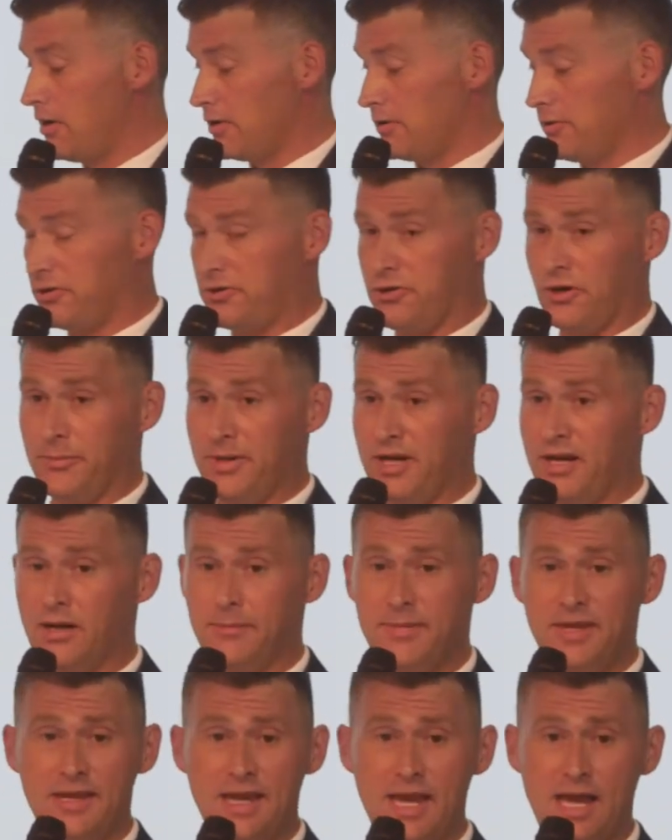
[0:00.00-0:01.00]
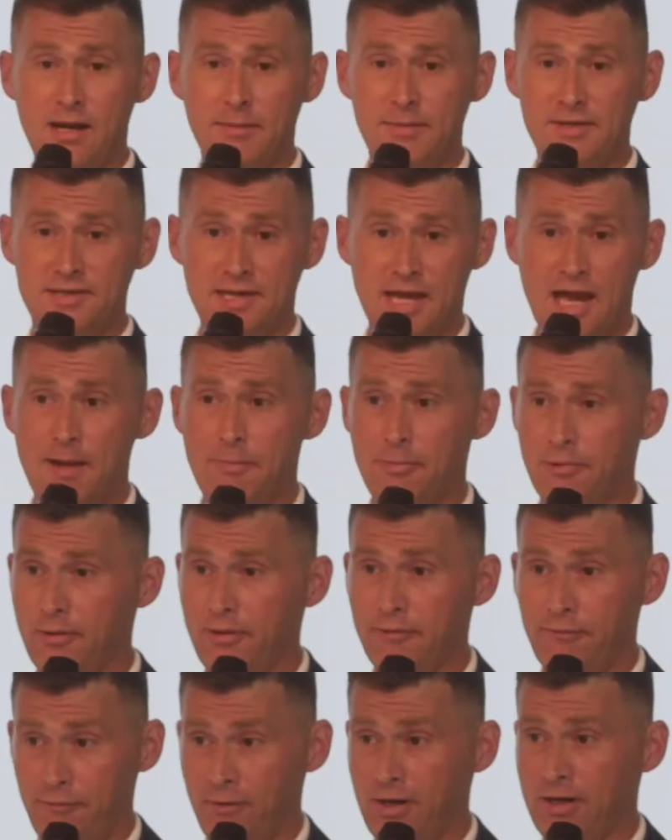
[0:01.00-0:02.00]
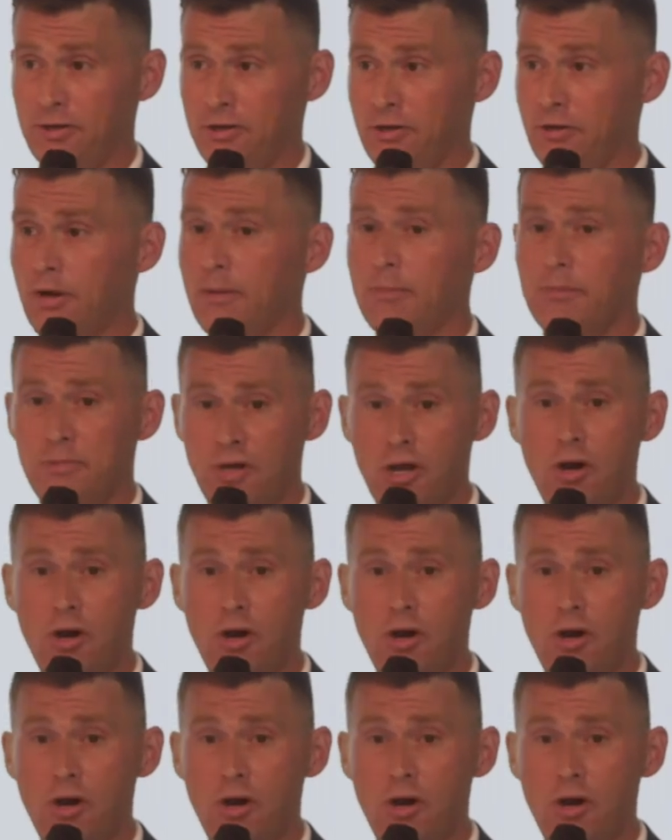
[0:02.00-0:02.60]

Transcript: So is Germany gonna be the cannabis capital of frickin' Europe?